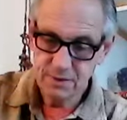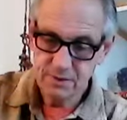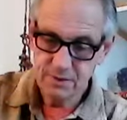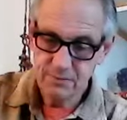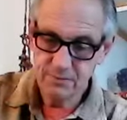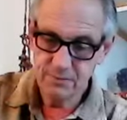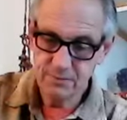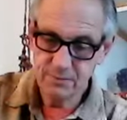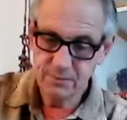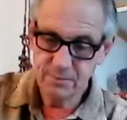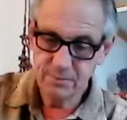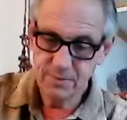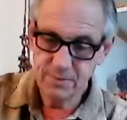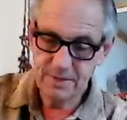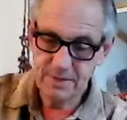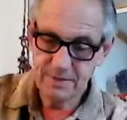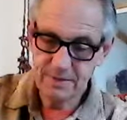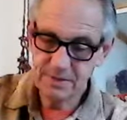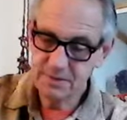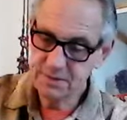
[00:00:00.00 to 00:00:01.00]
from the
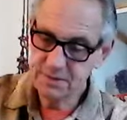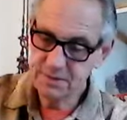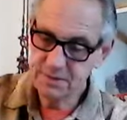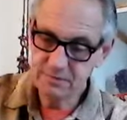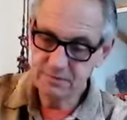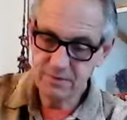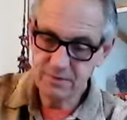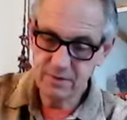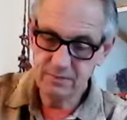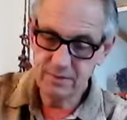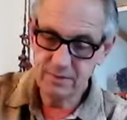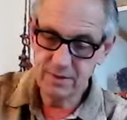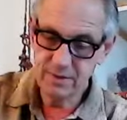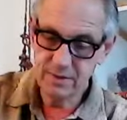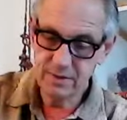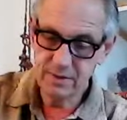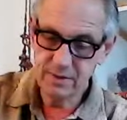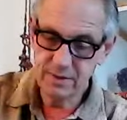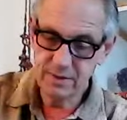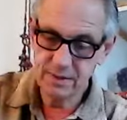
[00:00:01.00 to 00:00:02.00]
places where we
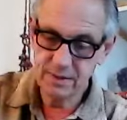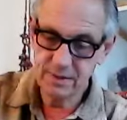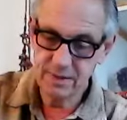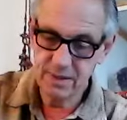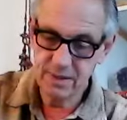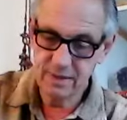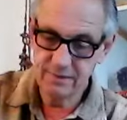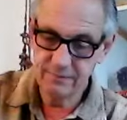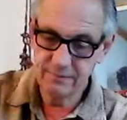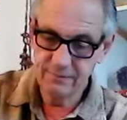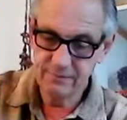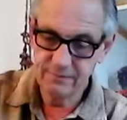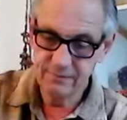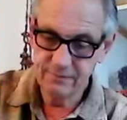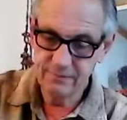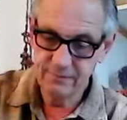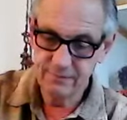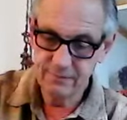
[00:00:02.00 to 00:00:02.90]
are in life,